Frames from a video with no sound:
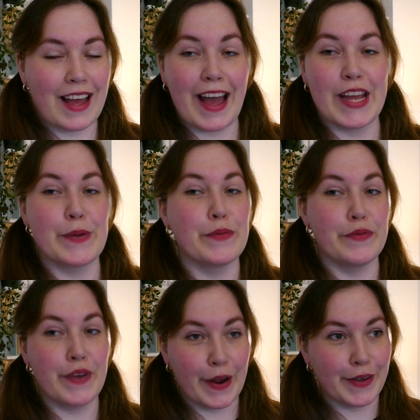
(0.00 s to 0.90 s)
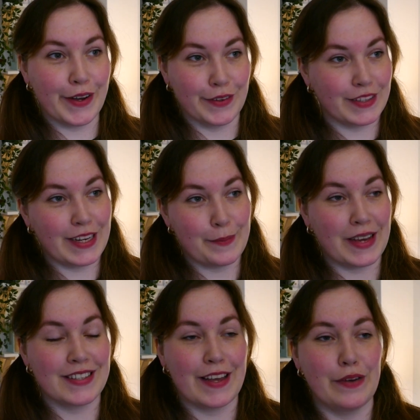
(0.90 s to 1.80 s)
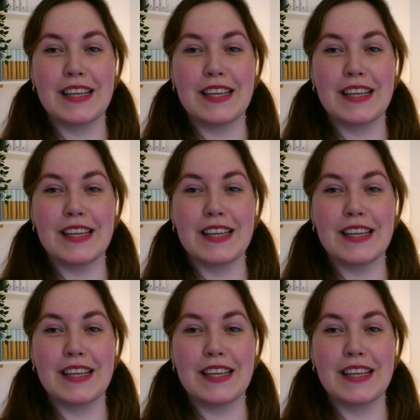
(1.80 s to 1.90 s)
I am very often in myself.